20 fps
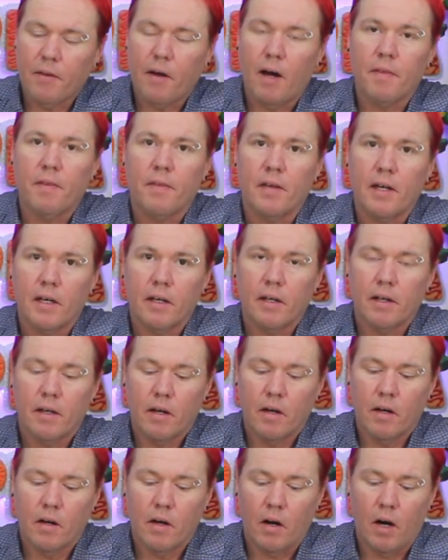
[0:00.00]
I think
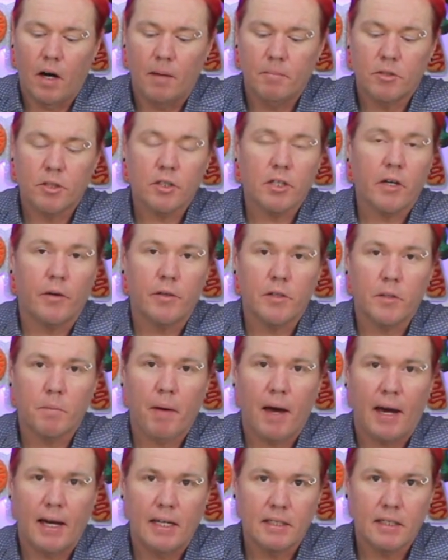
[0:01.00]
I'm just going to
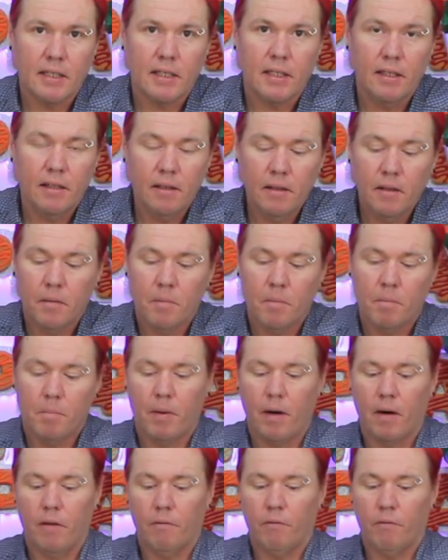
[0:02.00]
paint it in, but